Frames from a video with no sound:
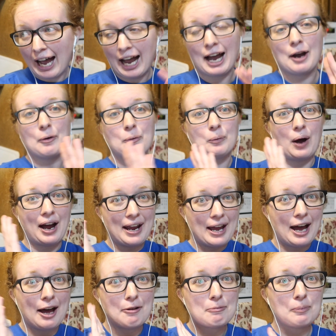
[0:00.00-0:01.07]
I
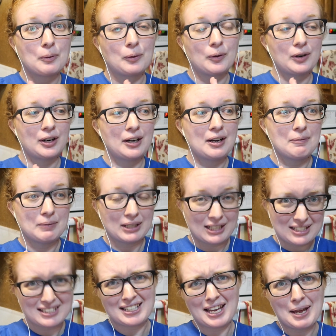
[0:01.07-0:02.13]
have more
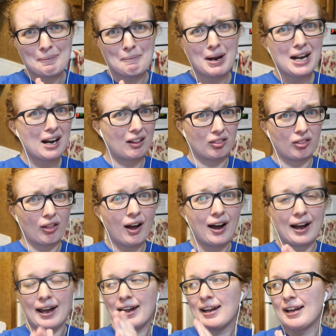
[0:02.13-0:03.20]
because it made a
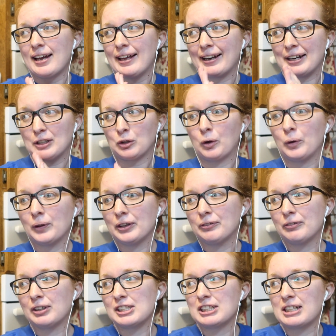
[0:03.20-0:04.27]
lot, and I totally
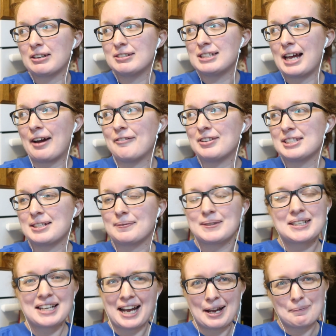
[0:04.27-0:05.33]
wish I was having some
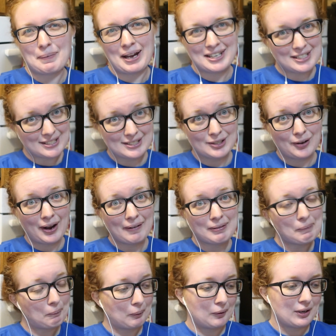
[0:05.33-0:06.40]
tonight, but I just don't have
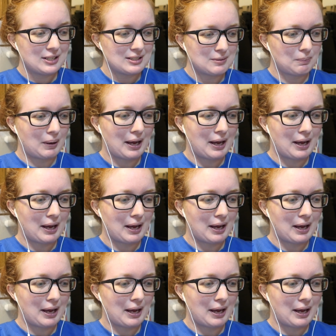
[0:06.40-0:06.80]
the points.